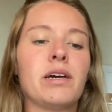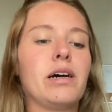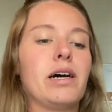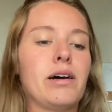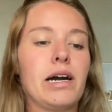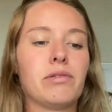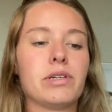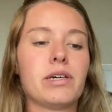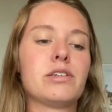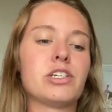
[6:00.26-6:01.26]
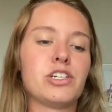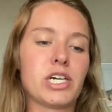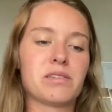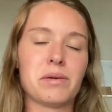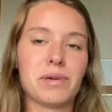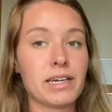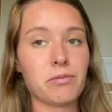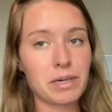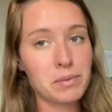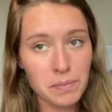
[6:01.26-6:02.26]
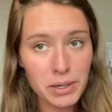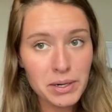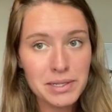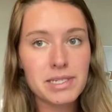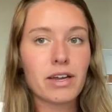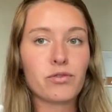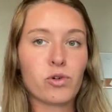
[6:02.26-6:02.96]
I would suggest maybe getting whipped butter instead of